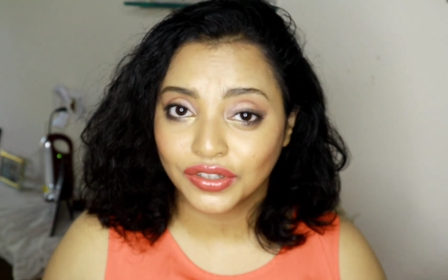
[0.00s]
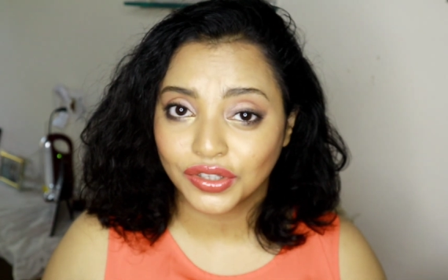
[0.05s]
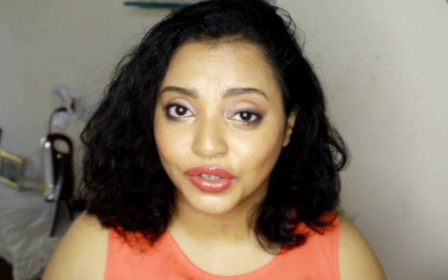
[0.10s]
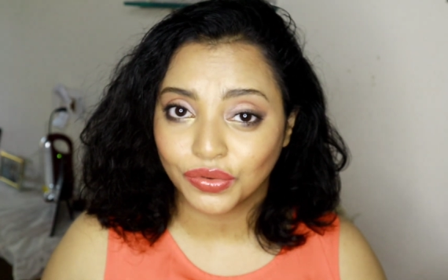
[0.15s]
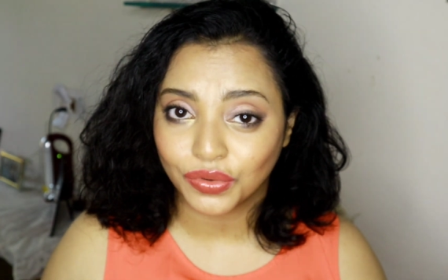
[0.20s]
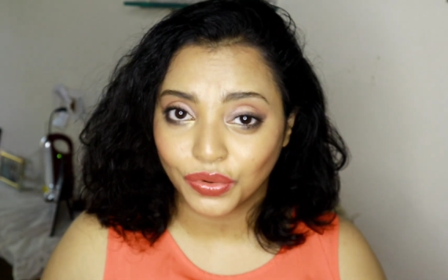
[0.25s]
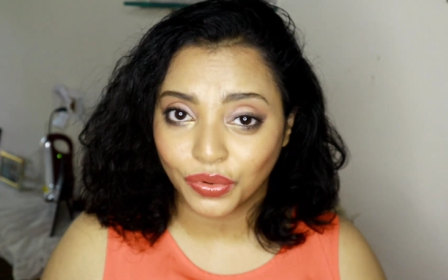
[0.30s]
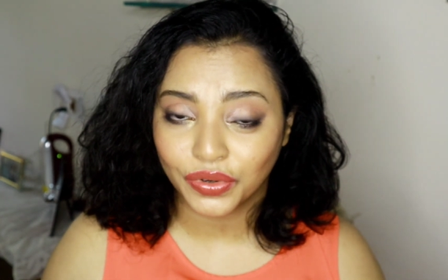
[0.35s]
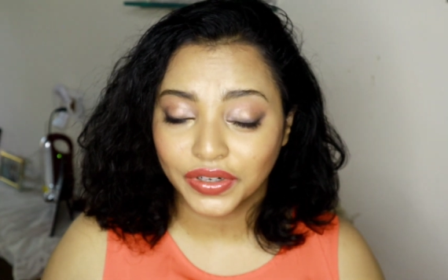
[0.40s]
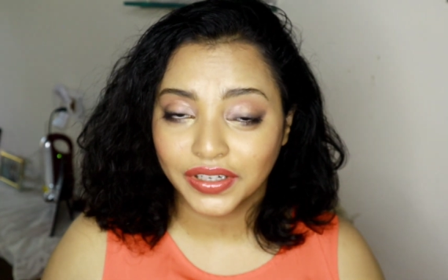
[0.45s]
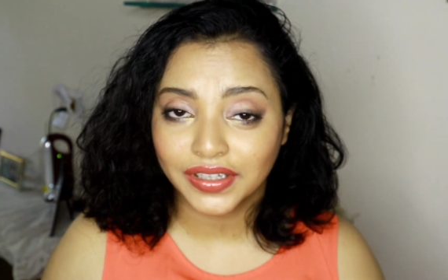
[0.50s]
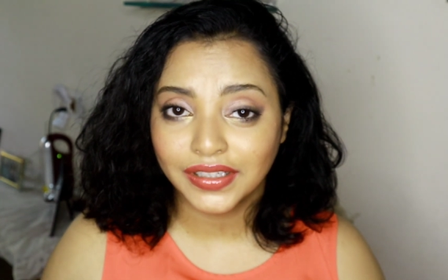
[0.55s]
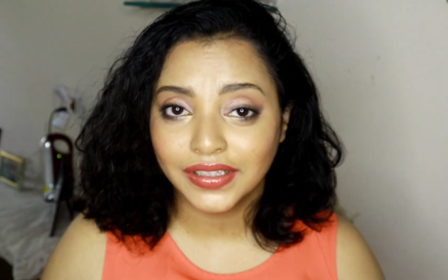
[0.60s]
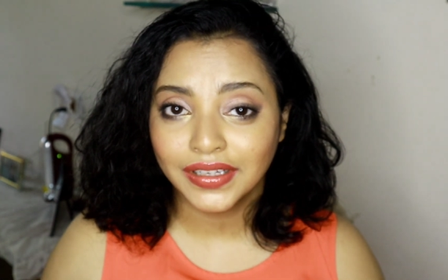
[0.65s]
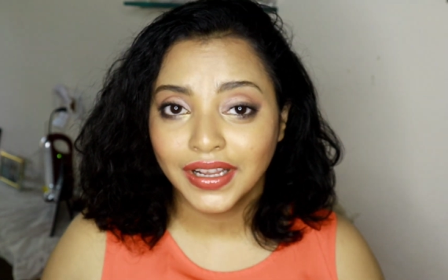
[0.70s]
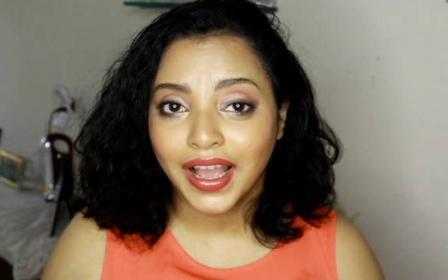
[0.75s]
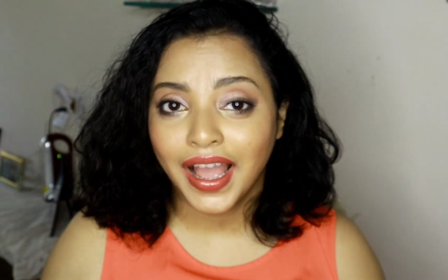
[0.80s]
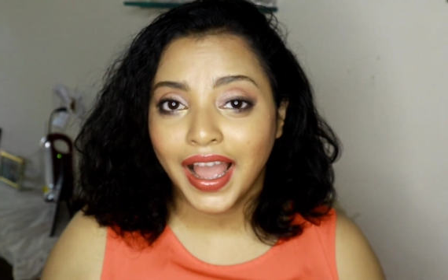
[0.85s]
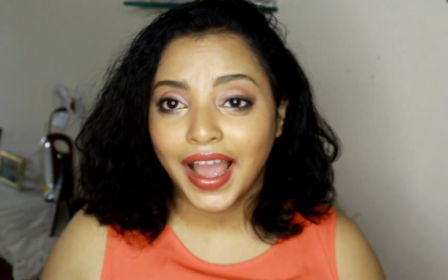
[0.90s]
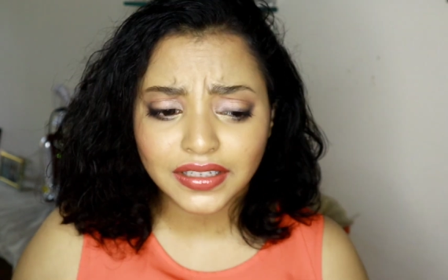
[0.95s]
tutorial.
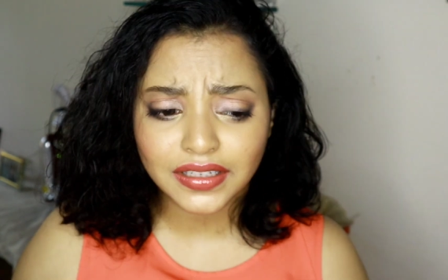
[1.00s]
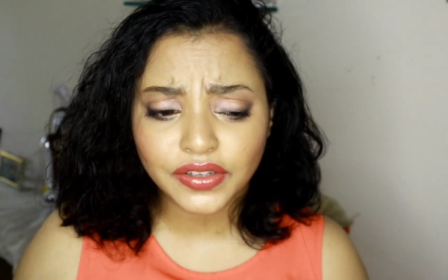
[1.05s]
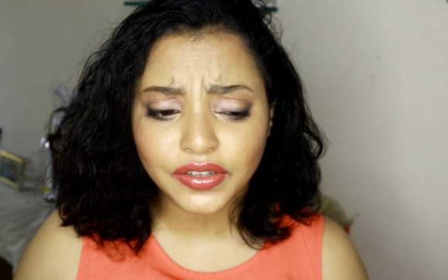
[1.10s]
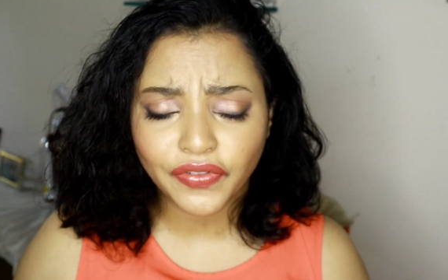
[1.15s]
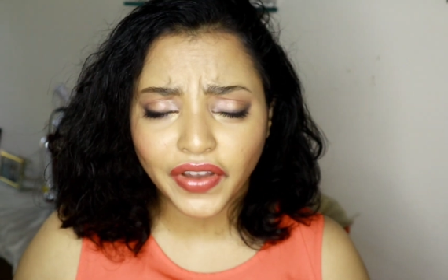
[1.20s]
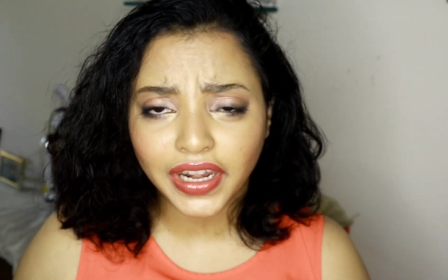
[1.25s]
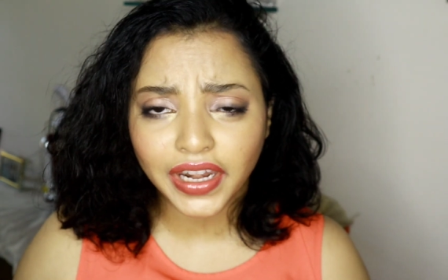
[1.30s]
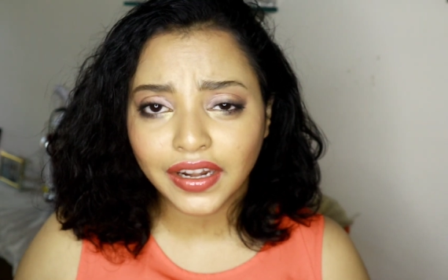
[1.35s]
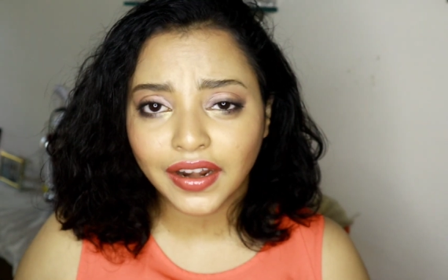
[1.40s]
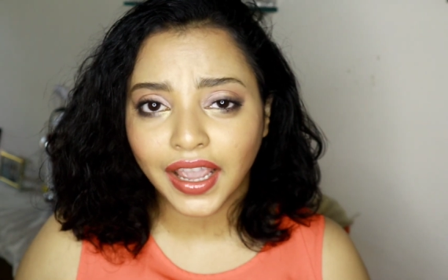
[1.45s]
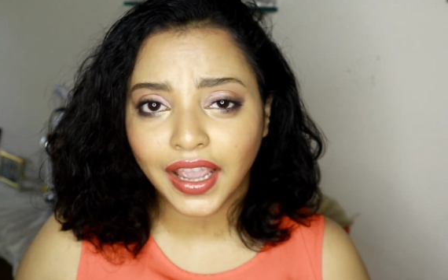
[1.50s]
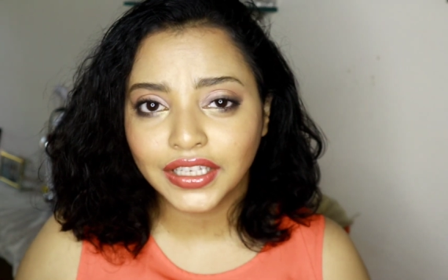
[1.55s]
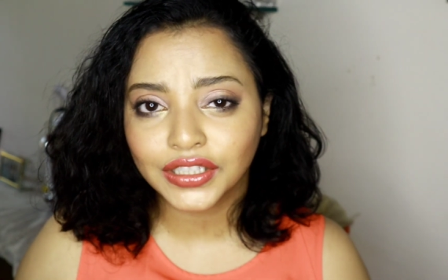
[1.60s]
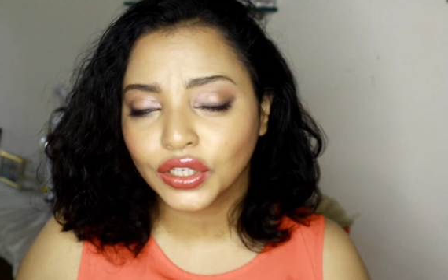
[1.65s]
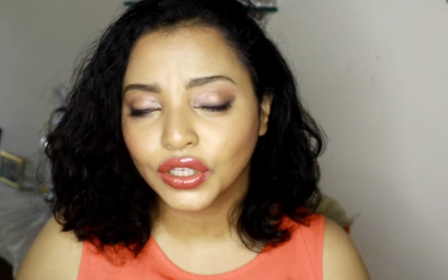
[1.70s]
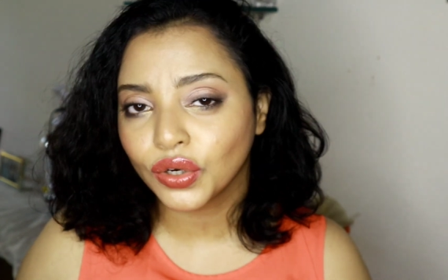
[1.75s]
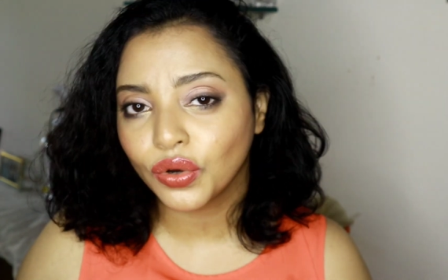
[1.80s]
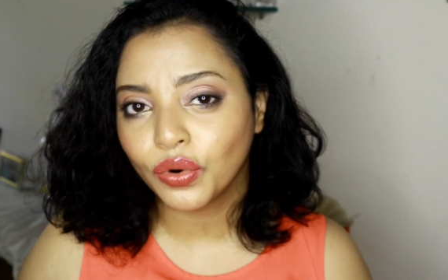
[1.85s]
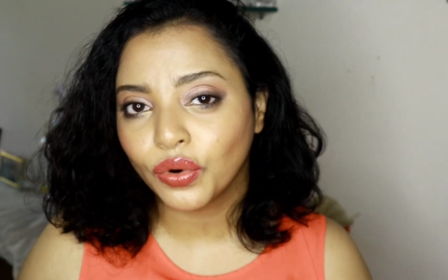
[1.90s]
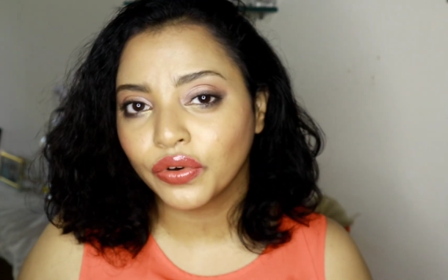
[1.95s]
There is a very nice
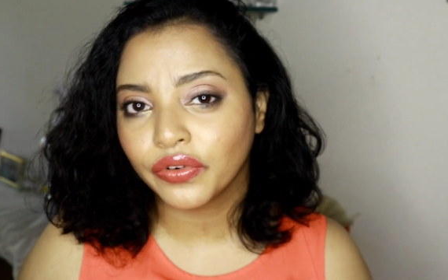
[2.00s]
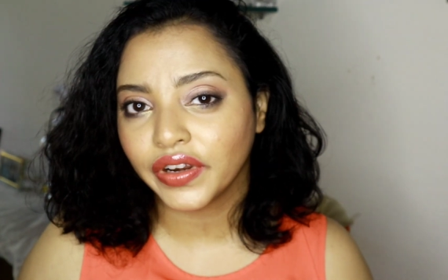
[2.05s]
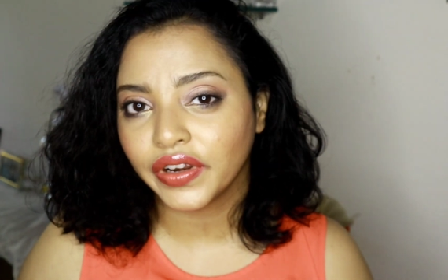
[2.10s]
glow